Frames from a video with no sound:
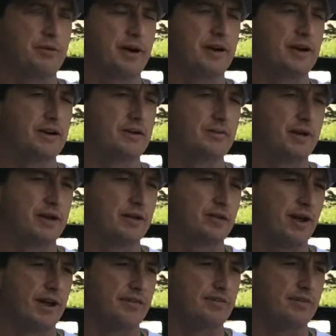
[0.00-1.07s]
My, my
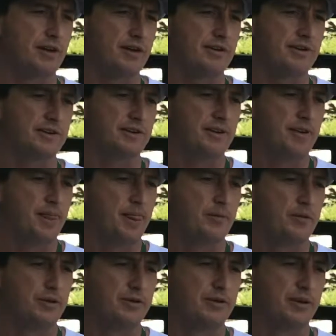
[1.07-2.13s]
grandfather
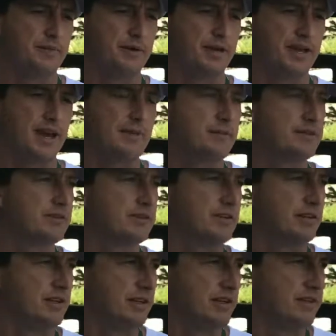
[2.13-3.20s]
was um, a chemist,
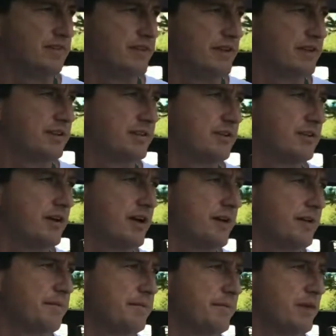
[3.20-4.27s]
and he invented
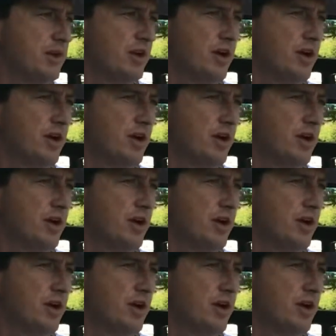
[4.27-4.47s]
um,